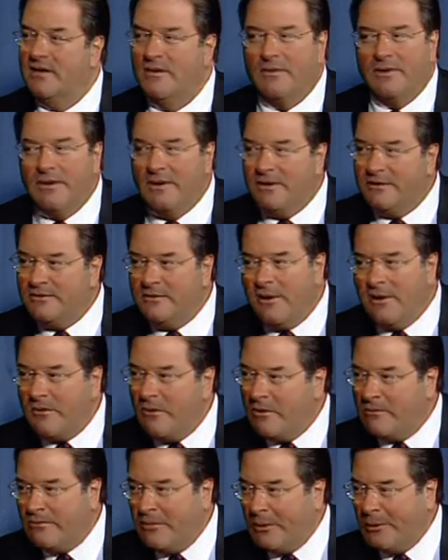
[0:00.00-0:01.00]
we all do our
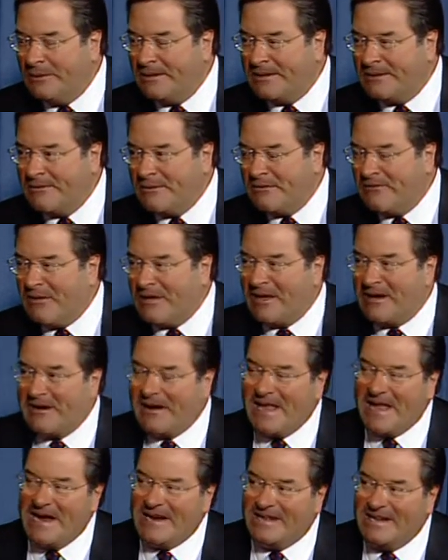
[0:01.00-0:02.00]
own polling. We've all got our
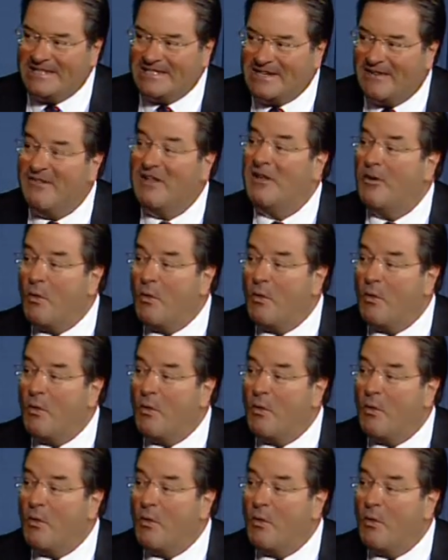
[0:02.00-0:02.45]
candidate stuff.